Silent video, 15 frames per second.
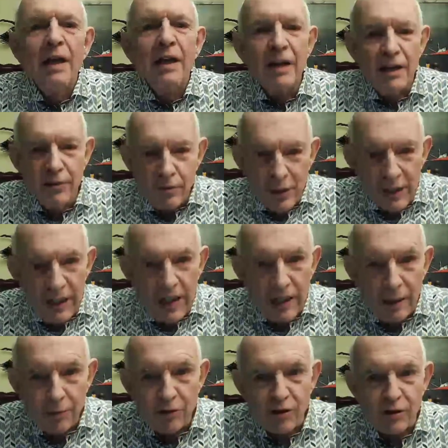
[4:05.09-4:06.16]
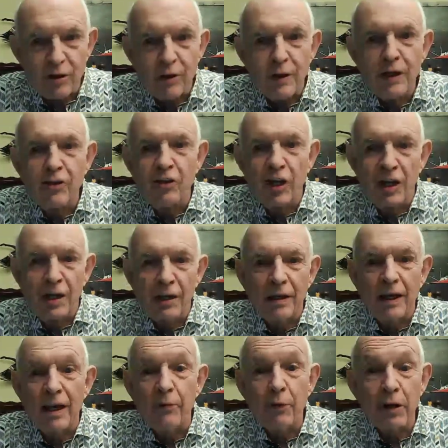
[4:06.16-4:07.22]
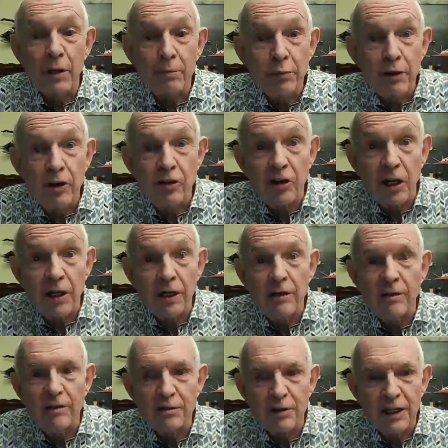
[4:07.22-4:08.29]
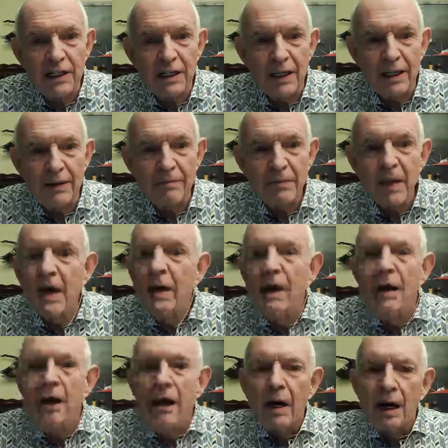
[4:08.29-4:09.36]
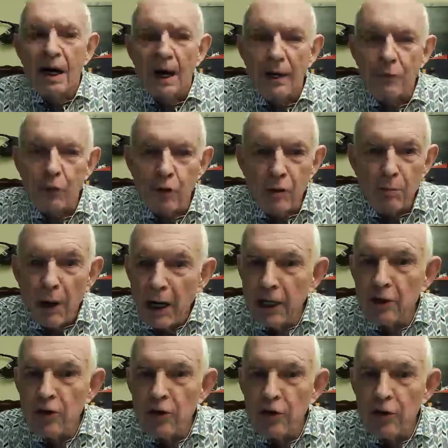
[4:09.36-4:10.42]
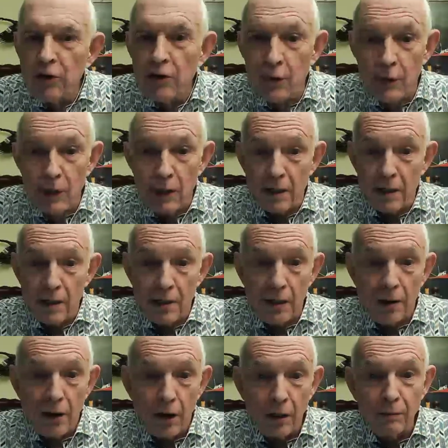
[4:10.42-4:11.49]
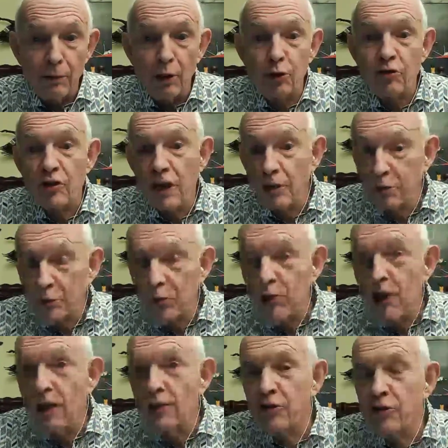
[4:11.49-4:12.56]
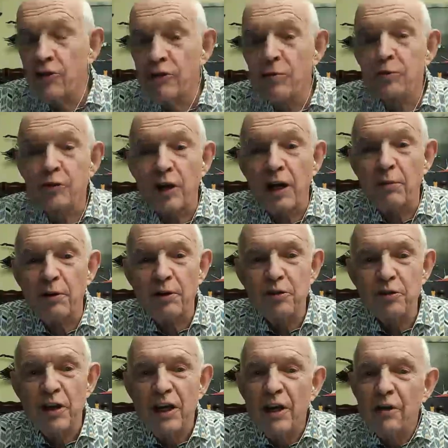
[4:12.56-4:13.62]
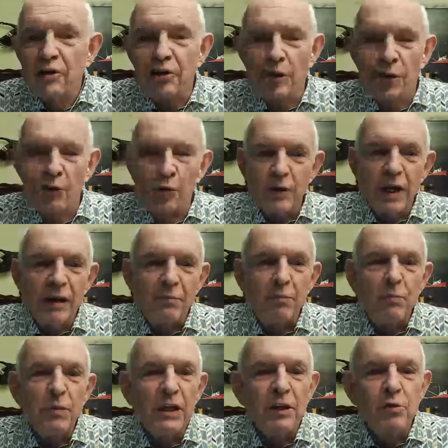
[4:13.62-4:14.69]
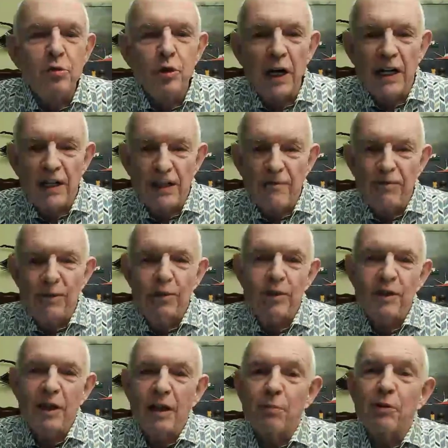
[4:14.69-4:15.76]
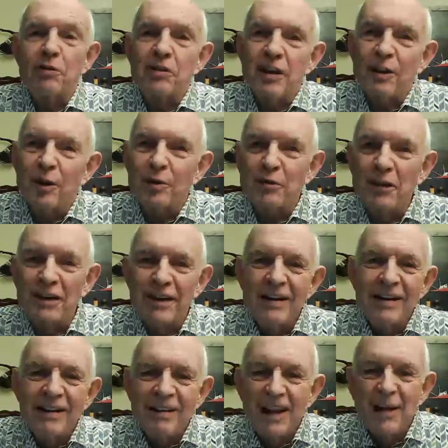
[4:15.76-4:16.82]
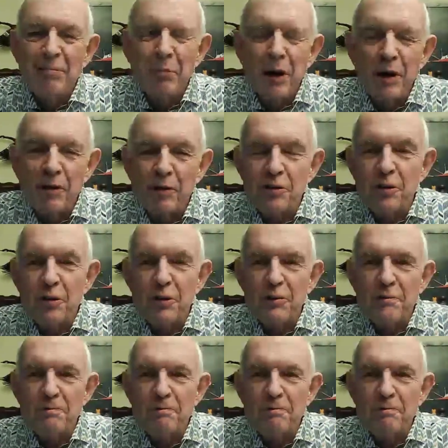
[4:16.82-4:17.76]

It really helps to grow our channel and we appreciate it greatly. I will remind you that we are almost at 2,000 subscribers, so it would be great if you could help us get over that milestone.